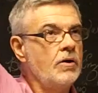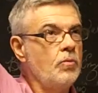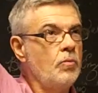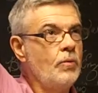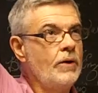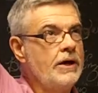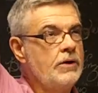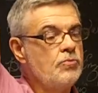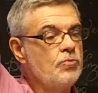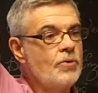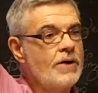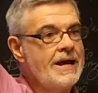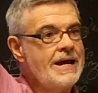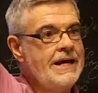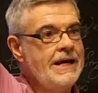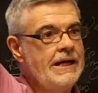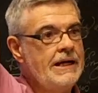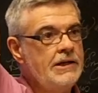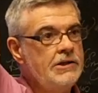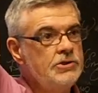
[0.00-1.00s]
When
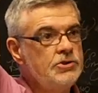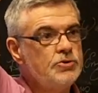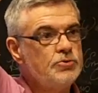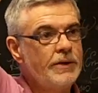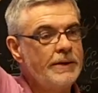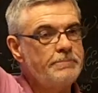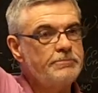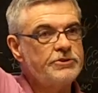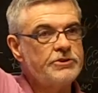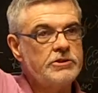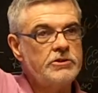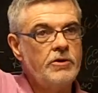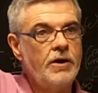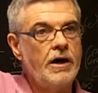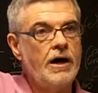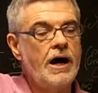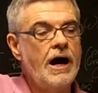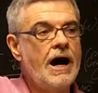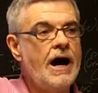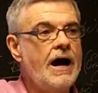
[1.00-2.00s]
rain drips through
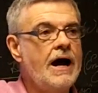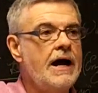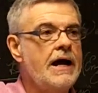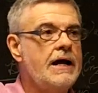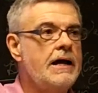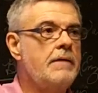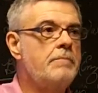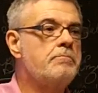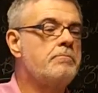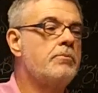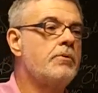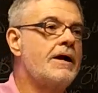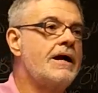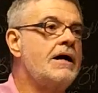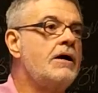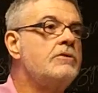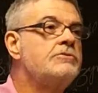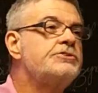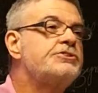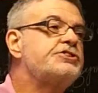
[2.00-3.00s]
a high
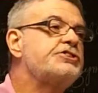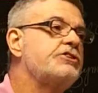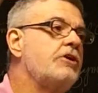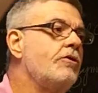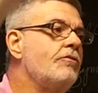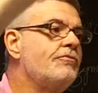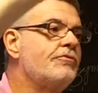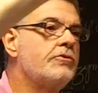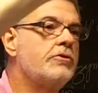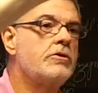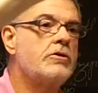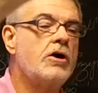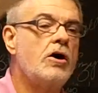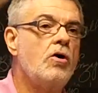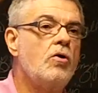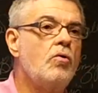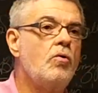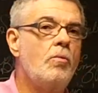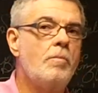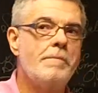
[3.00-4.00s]
brown sulfur
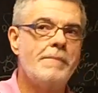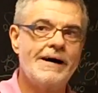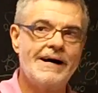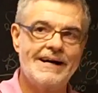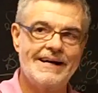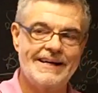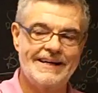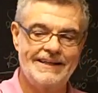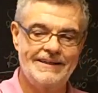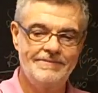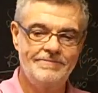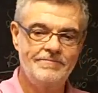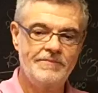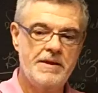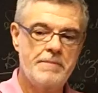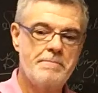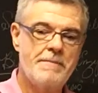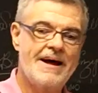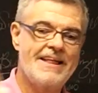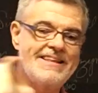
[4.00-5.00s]
coal mine,
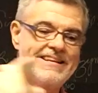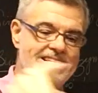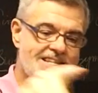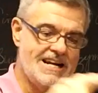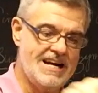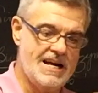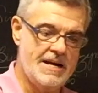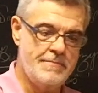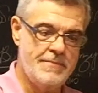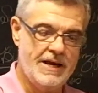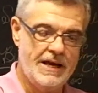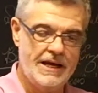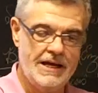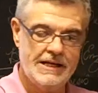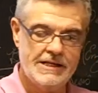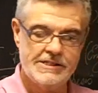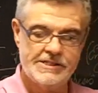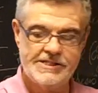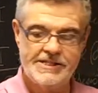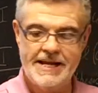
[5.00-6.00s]
by the time it
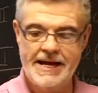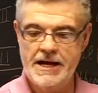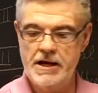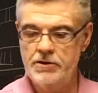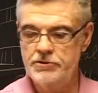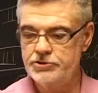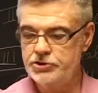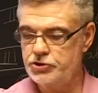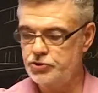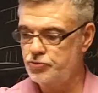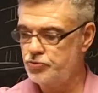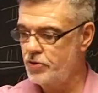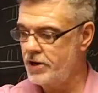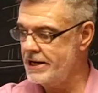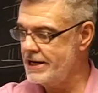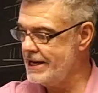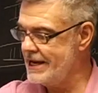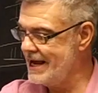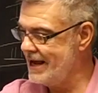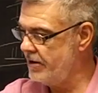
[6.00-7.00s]
gets down to
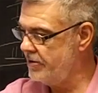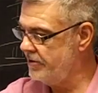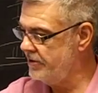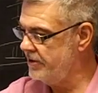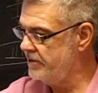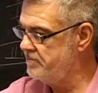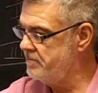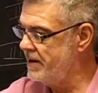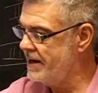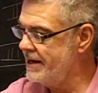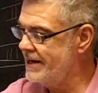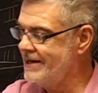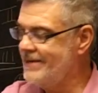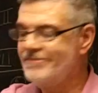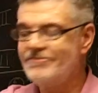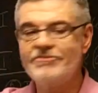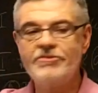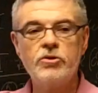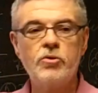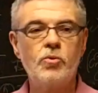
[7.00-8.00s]
running out of the
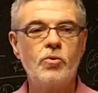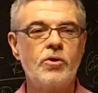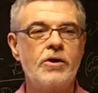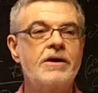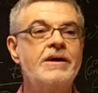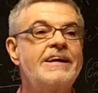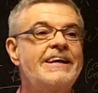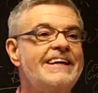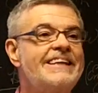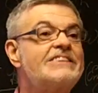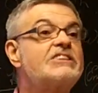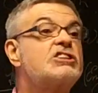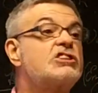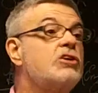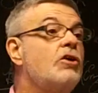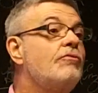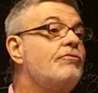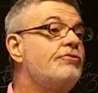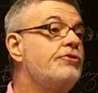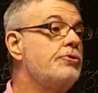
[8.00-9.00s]
mine floor, it's
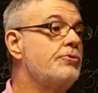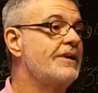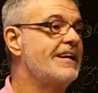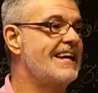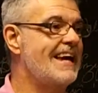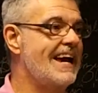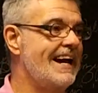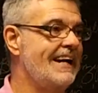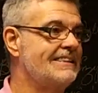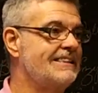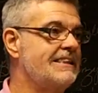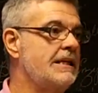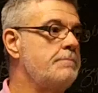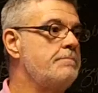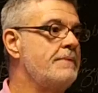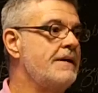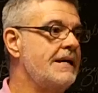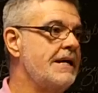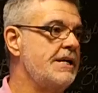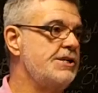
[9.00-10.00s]
sulfuric
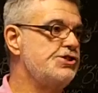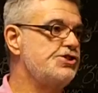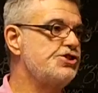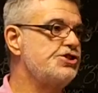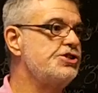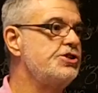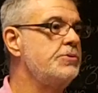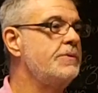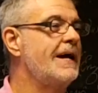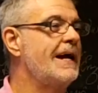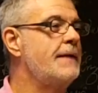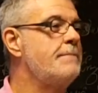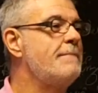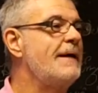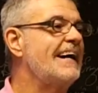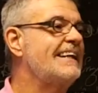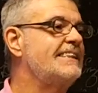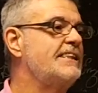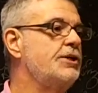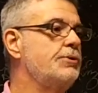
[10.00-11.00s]
acid, pH 2, and
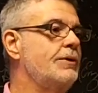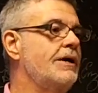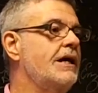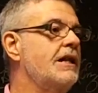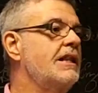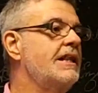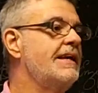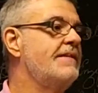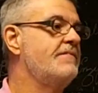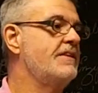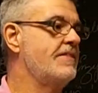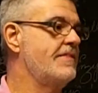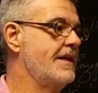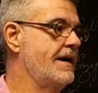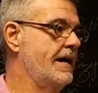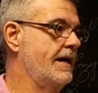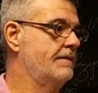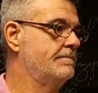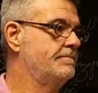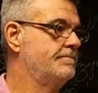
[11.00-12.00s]
bacteria live in
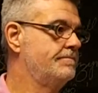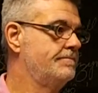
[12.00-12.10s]
that.